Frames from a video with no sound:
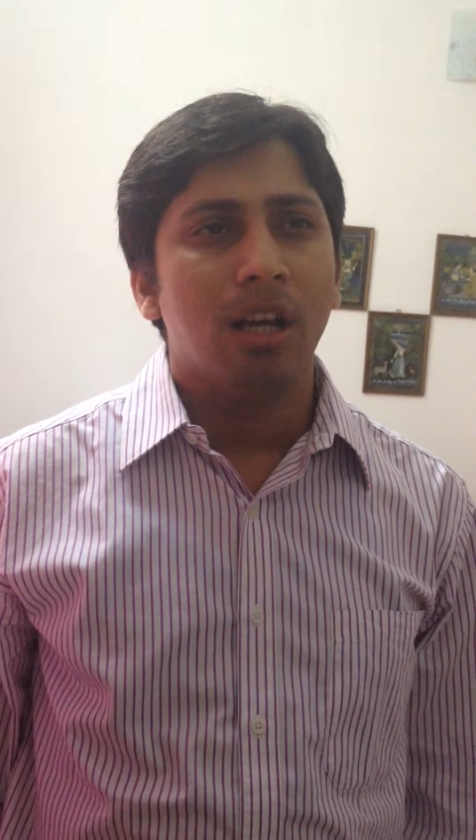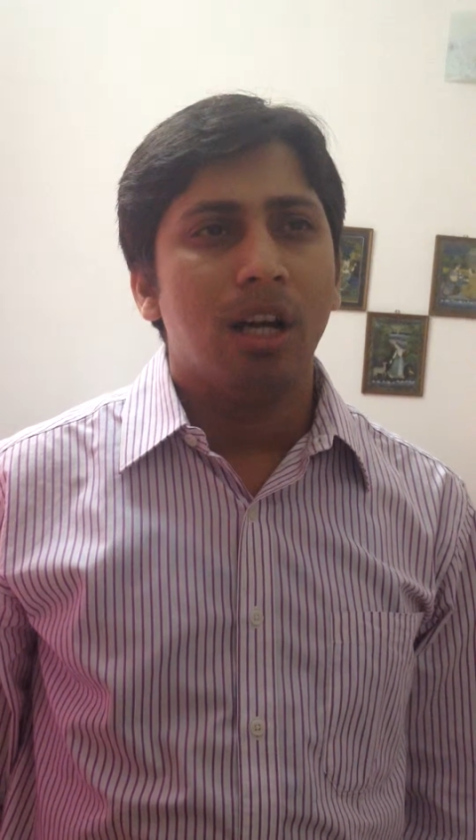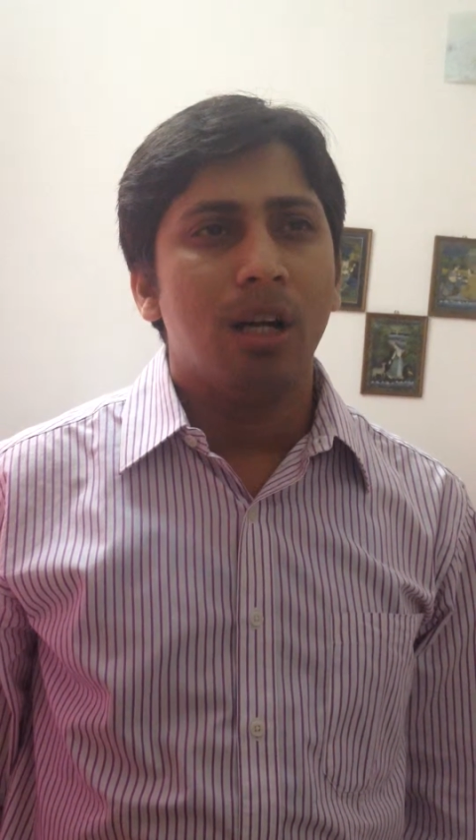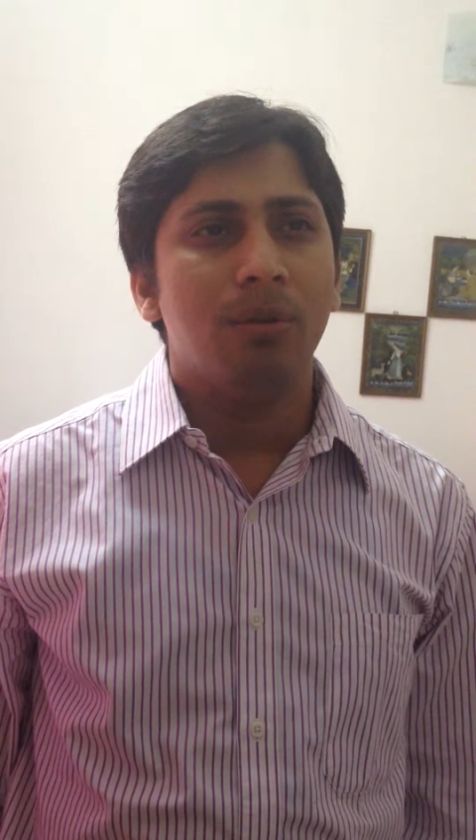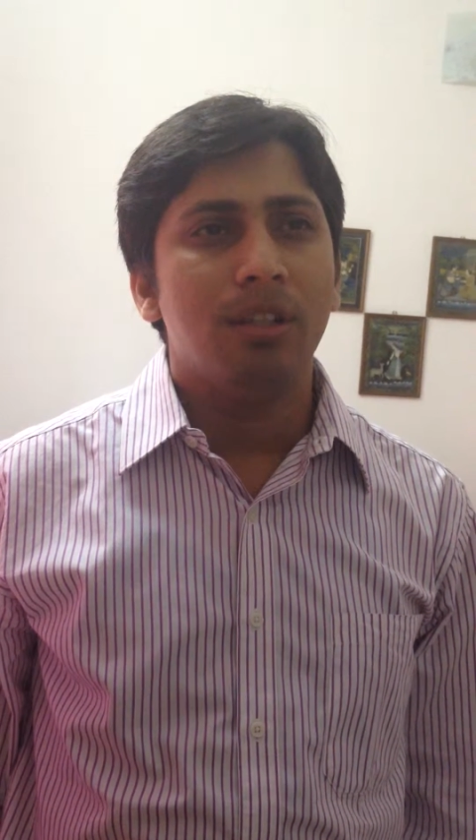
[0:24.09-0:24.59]

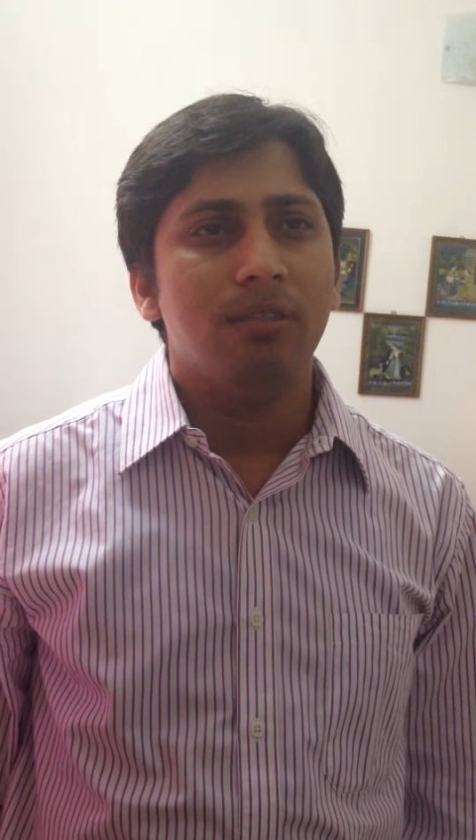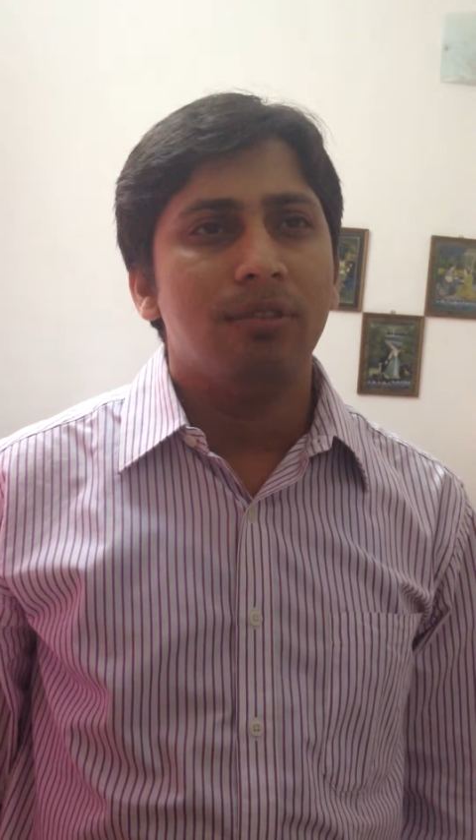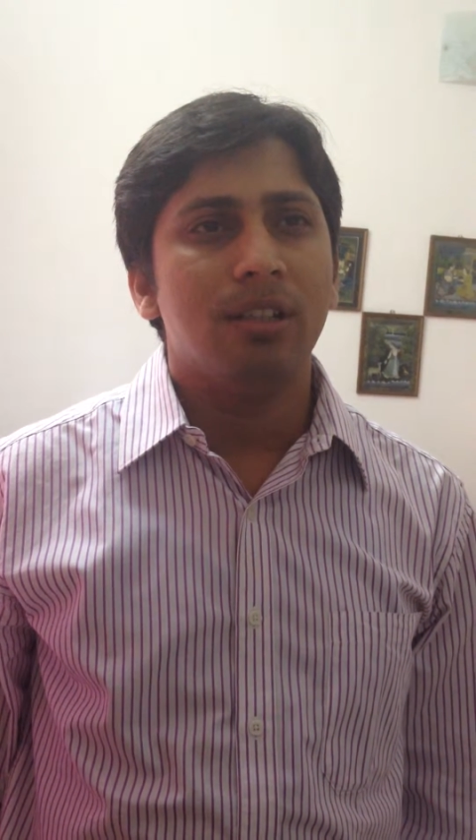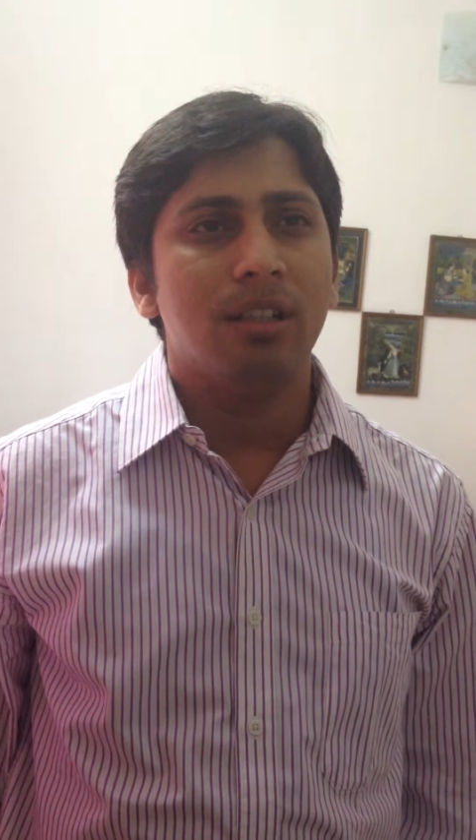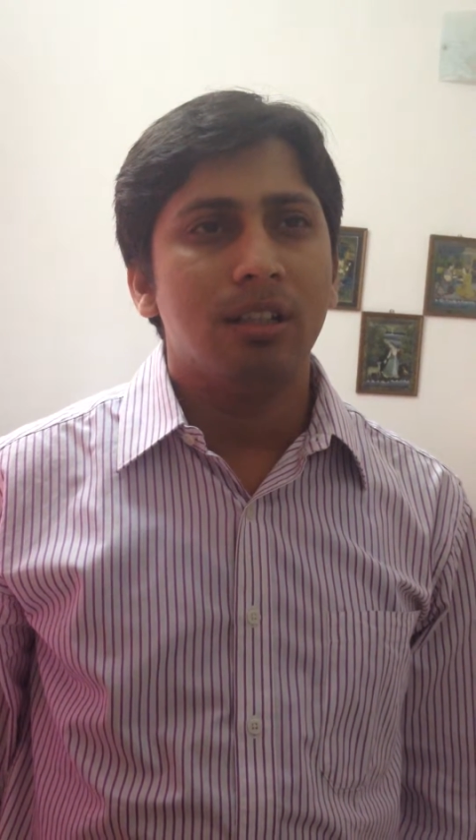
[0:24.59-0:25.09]
how an
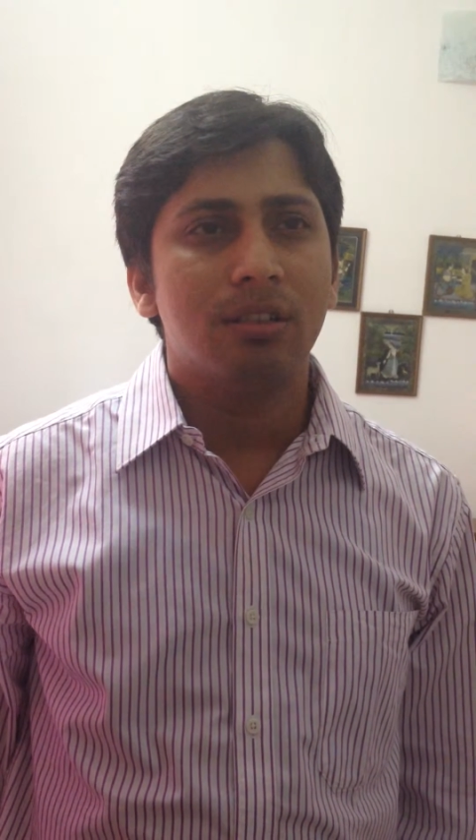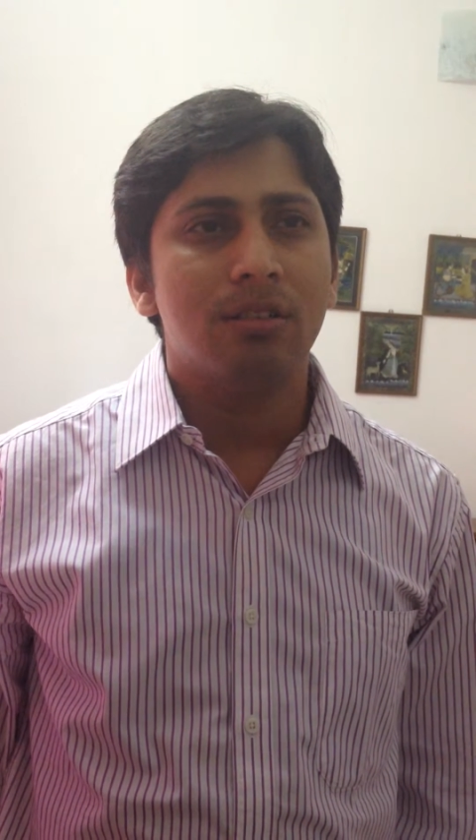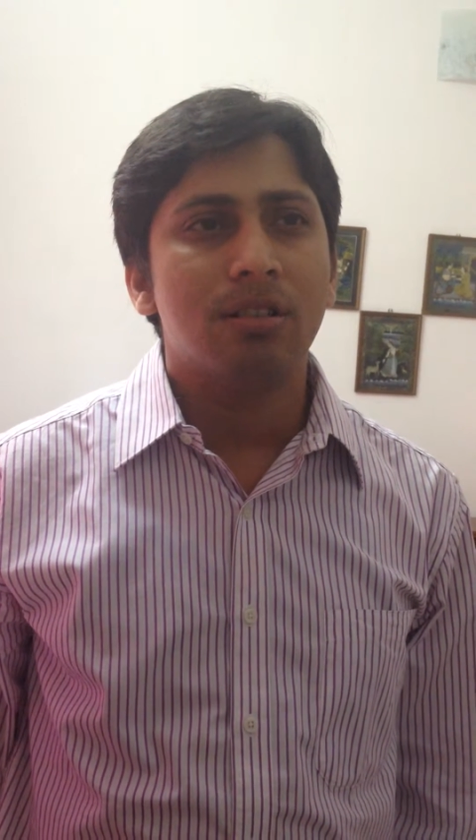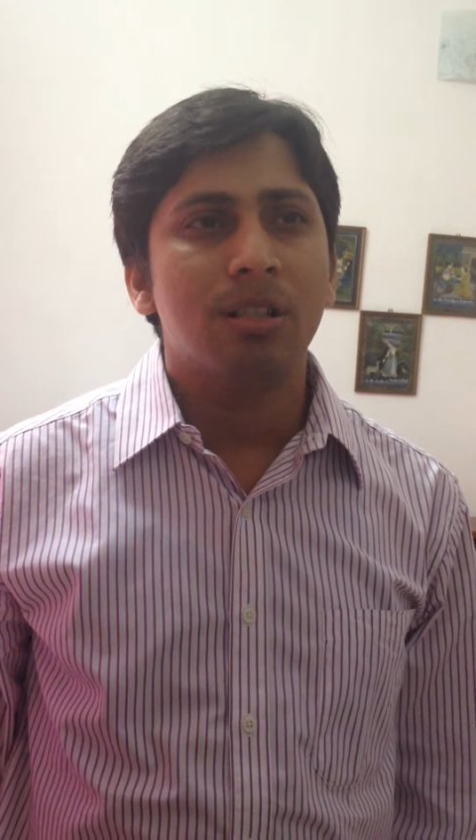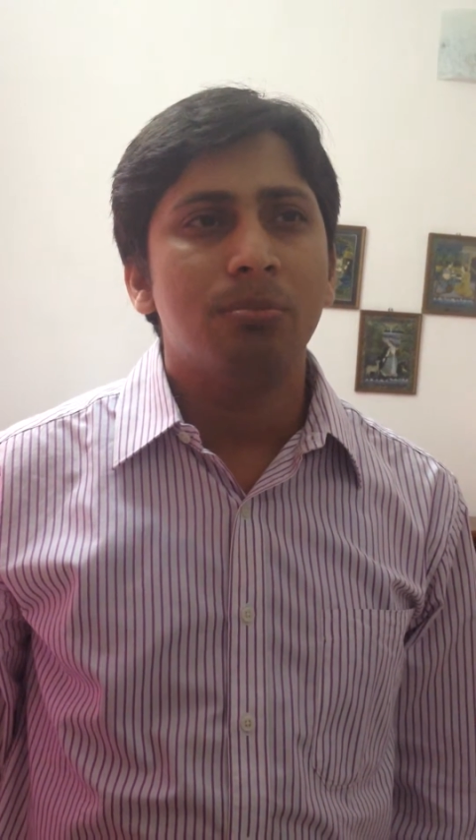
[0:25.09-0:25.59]
event
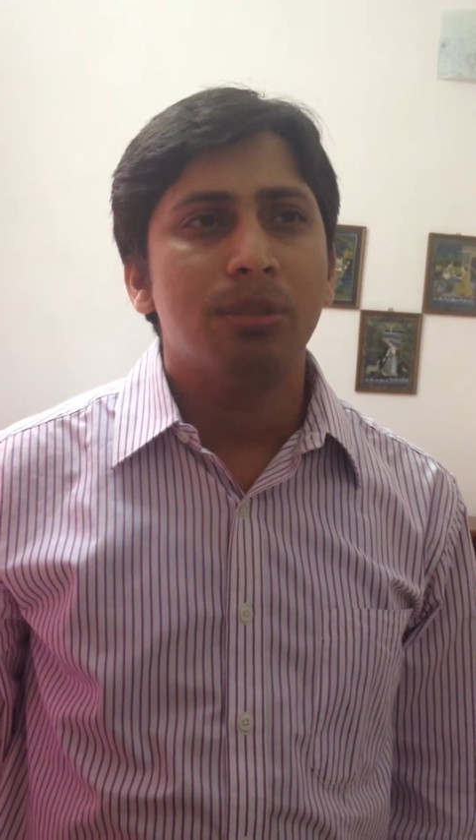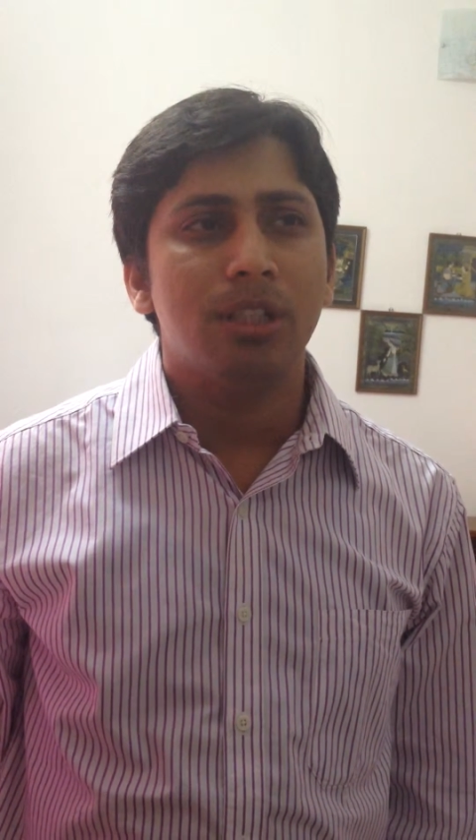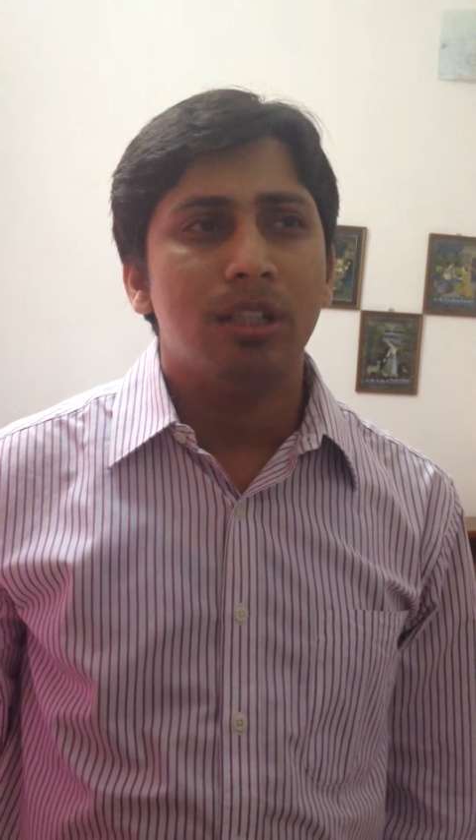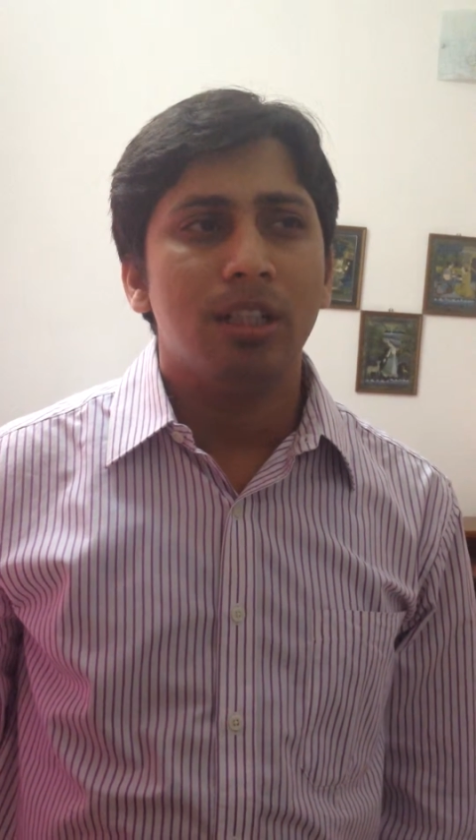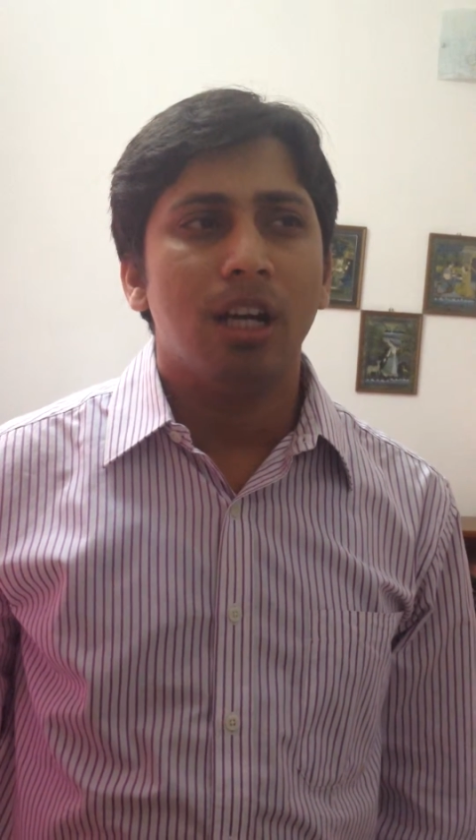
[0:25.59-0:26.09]
occurs
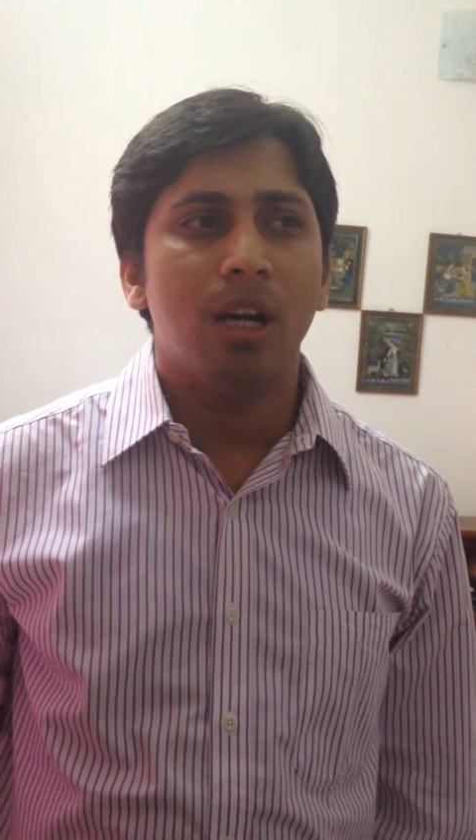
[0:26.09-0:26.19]
completely